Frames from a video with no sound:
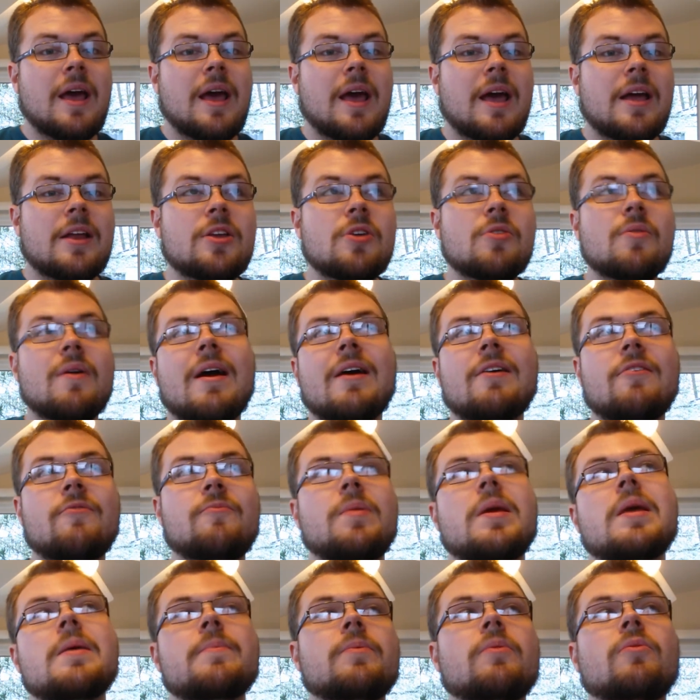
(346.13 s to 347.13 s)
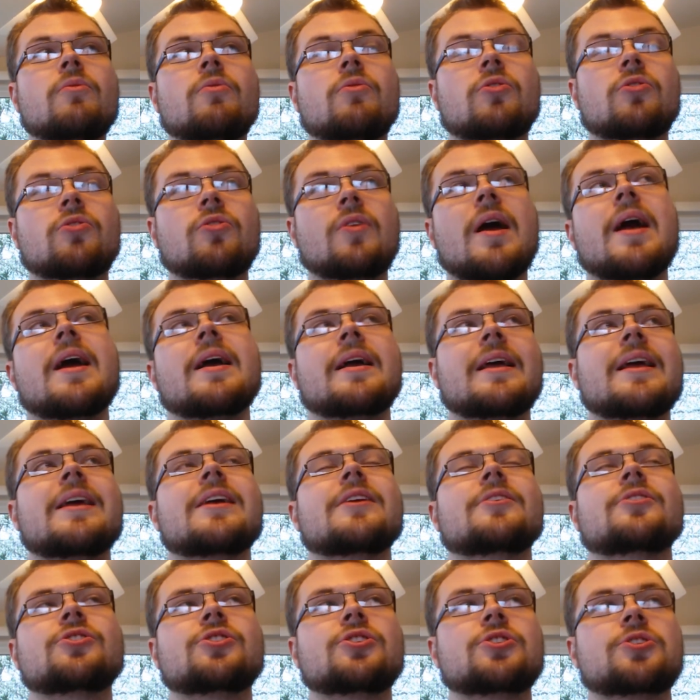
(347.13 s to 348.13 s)
And you have people
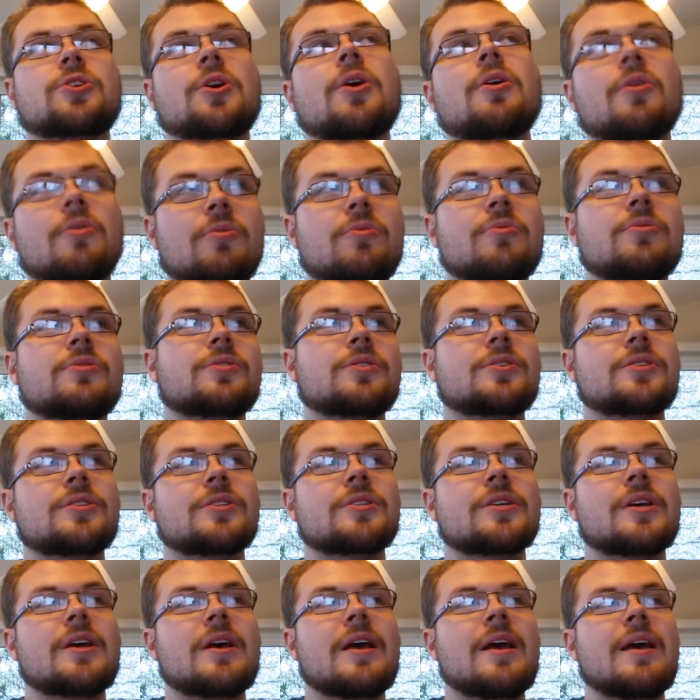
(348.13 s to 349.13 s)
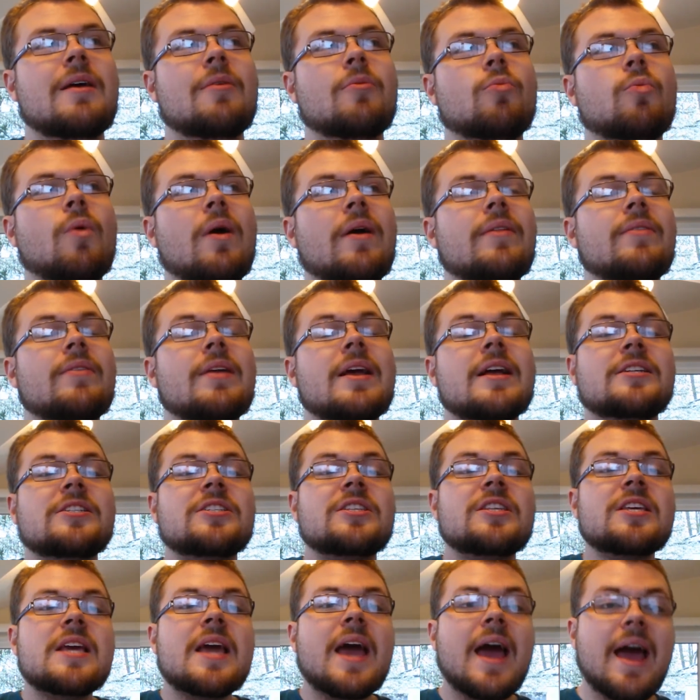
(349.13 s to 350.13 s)
cracking jokes when
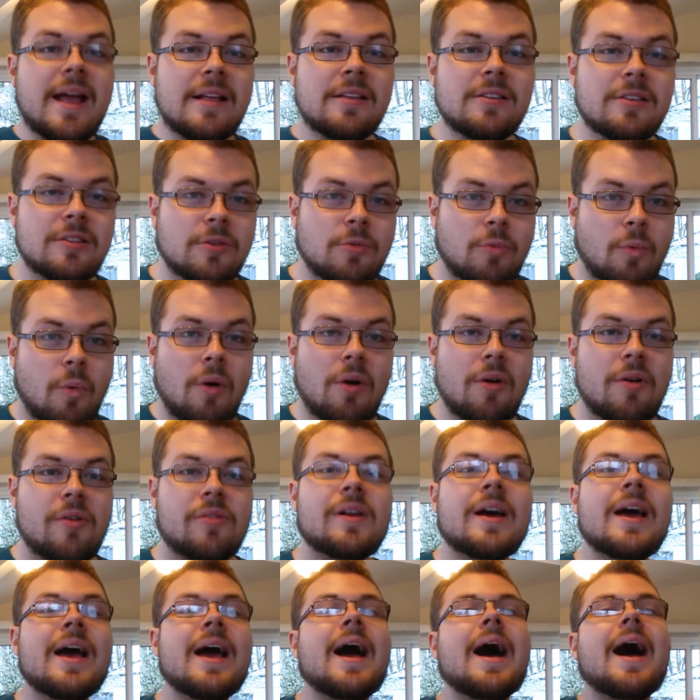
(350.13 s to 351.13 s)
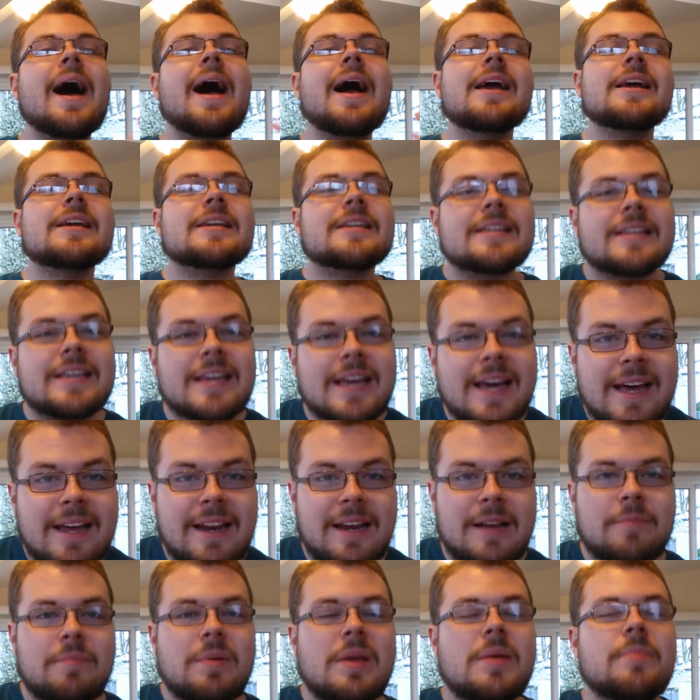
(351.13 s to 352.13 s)
it's the end of the world. I get
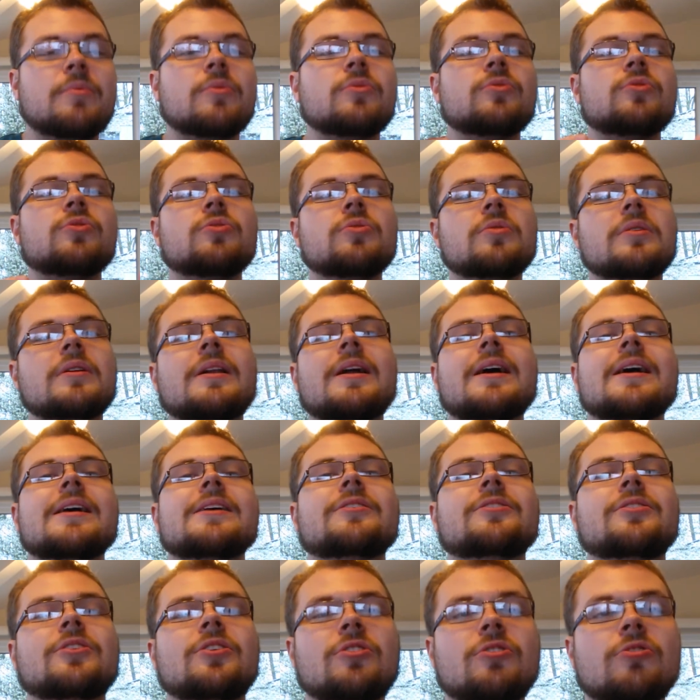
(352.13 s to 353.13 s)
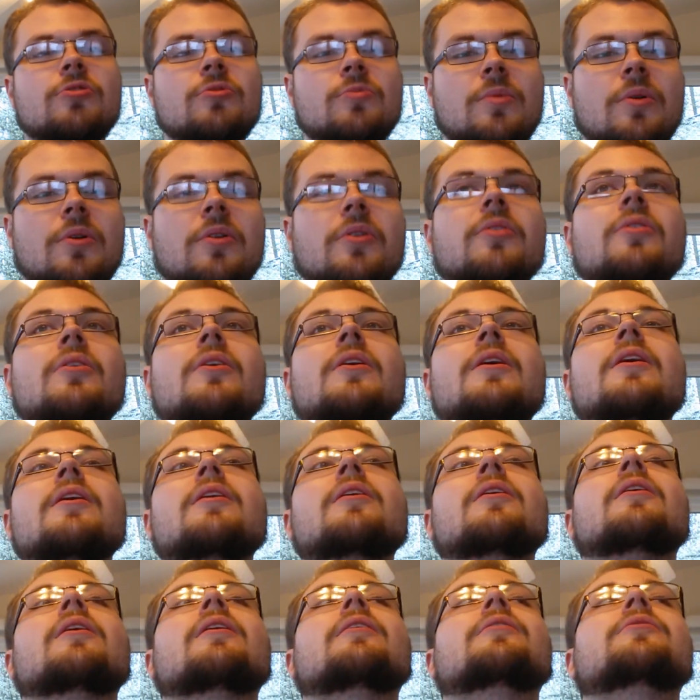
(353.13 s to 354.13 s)
it. People utilize humor
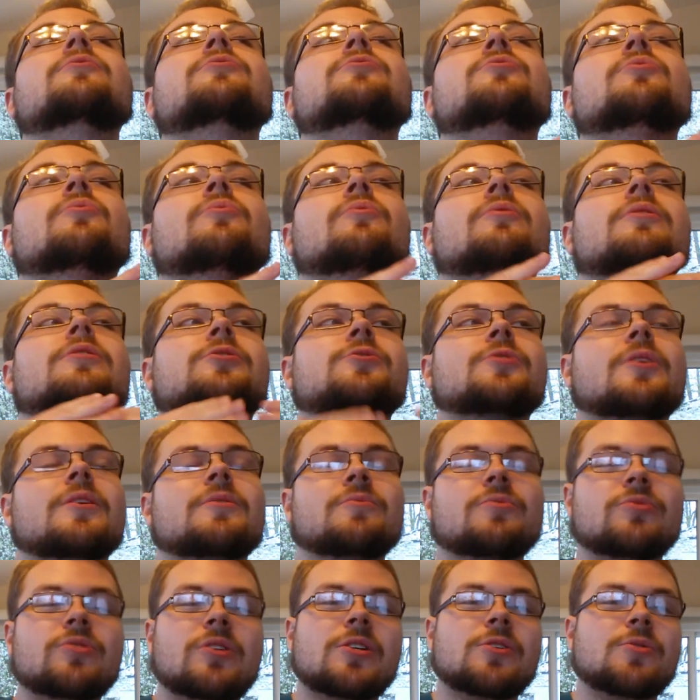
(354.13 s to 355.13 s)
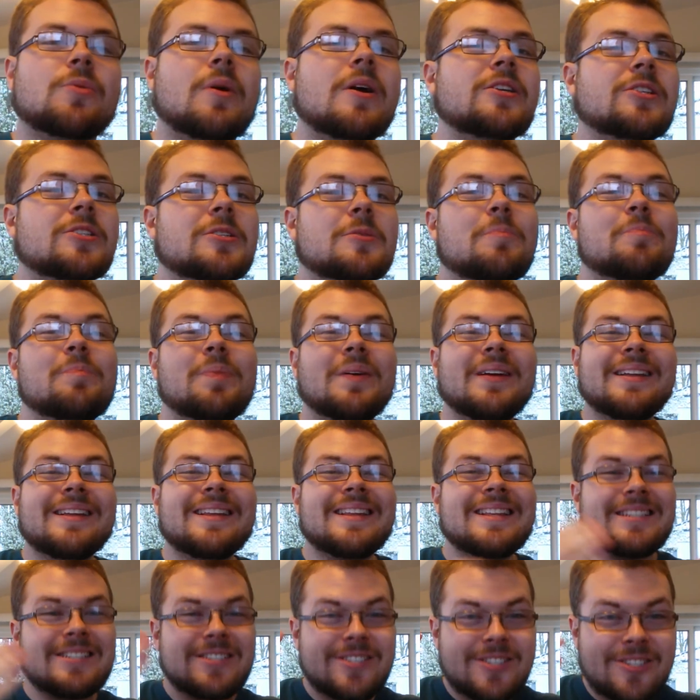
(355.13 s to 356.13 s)
during stressful situations,
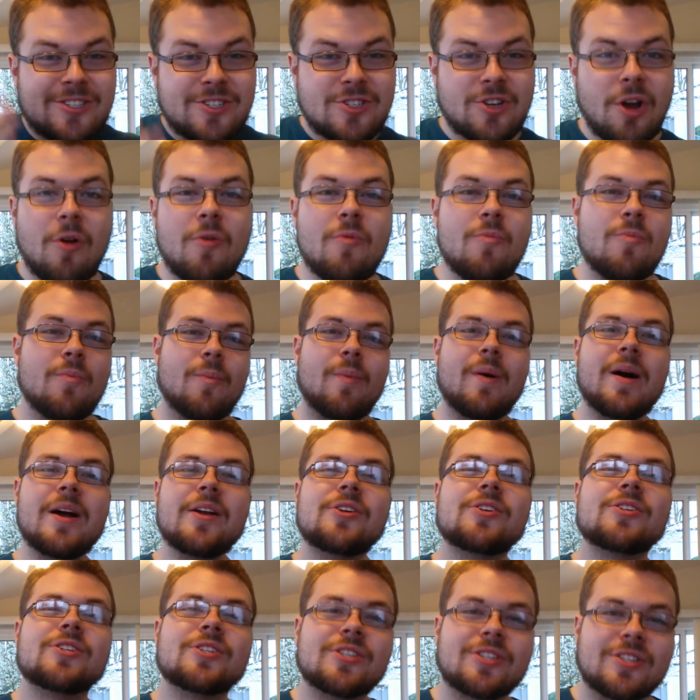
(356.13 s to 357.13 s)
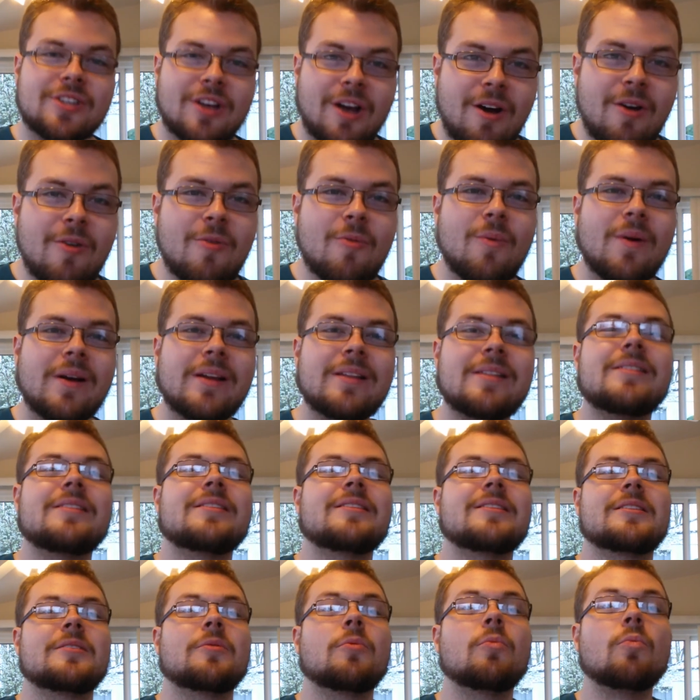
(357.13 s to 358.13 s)
but so much so
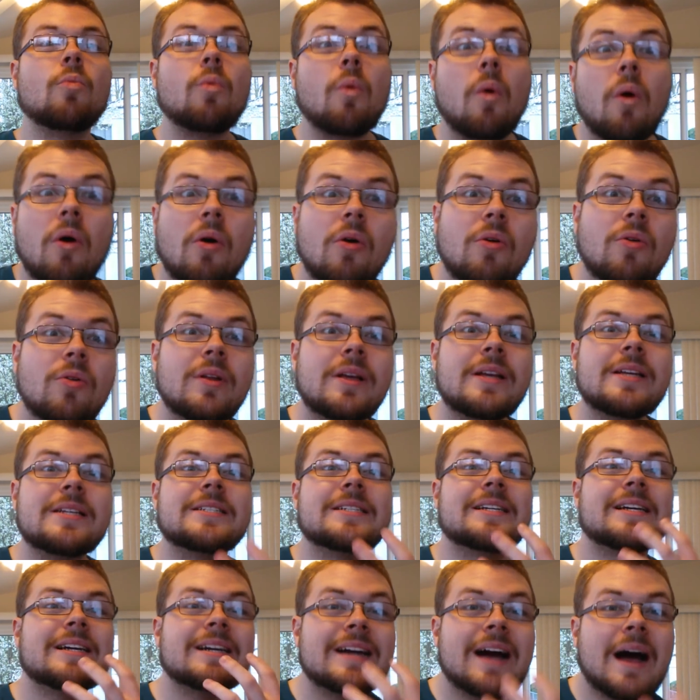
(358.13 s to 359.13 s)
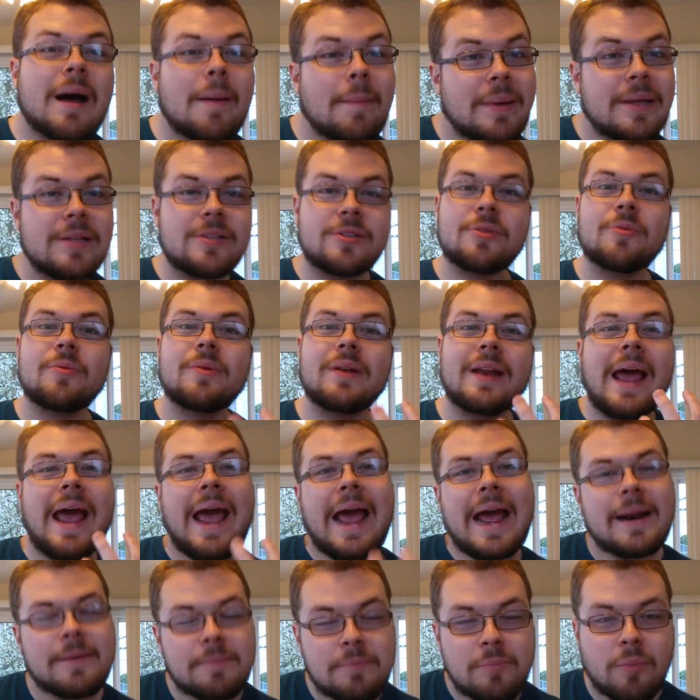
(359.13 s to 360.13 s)
when the world is coming to an
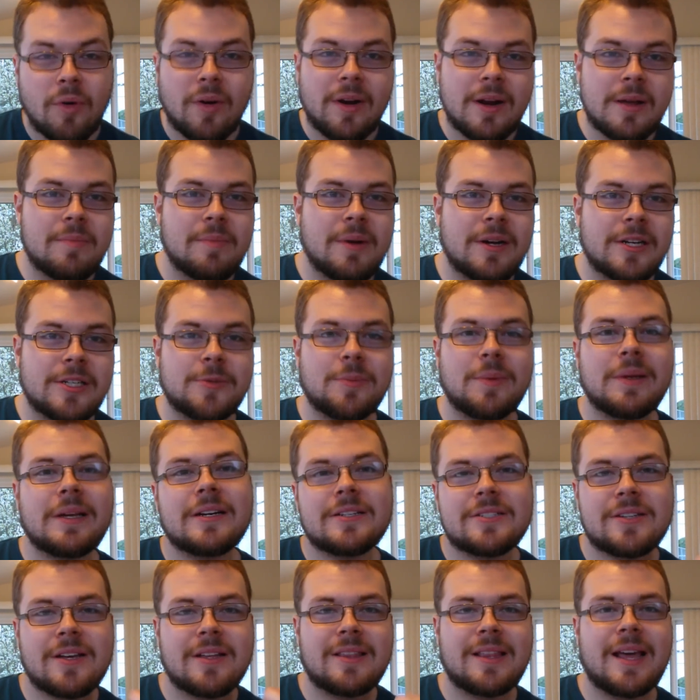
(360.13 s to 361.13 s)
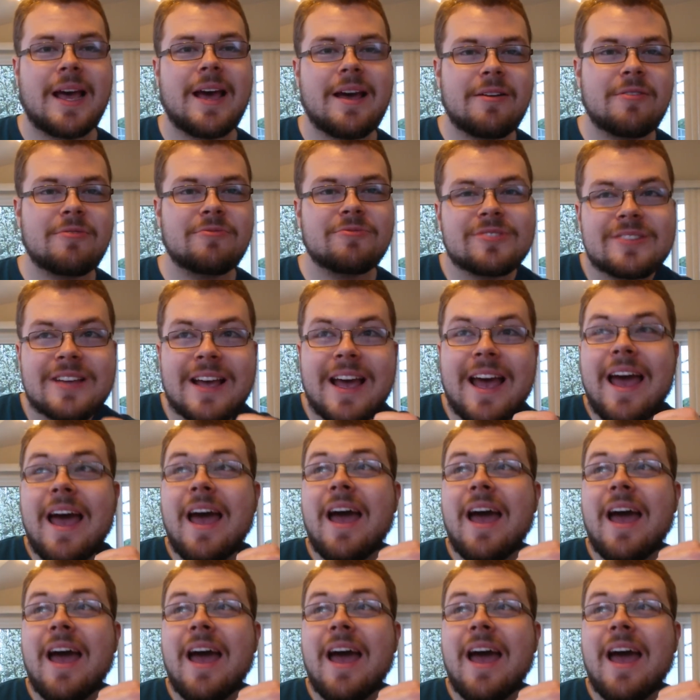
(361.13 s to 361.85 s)
end pretty much because of Thanos.